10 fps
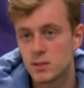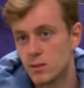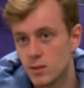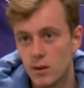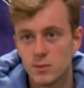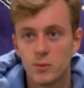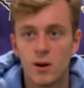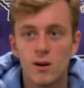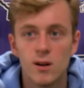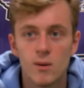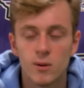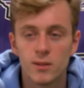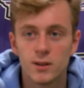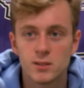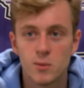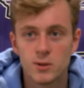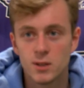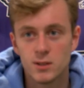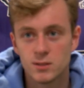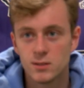So, you know, we're all there to support each
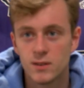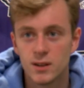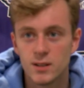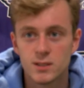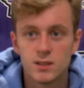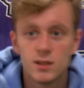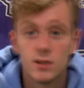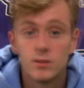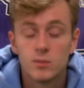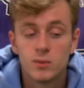other, so it's very nice.